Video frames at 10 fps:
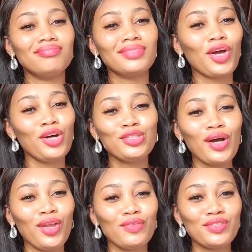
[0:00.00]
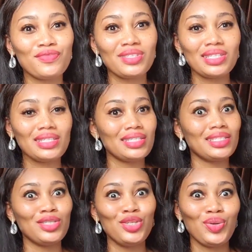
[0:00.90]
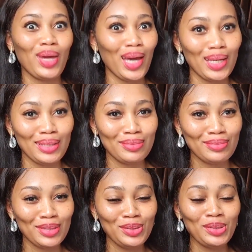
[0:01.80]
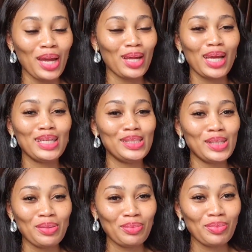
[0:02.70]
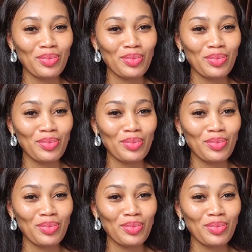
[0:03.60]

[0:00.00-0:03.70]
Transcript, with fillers: the country I love to visit is the UK, the United Kingdom.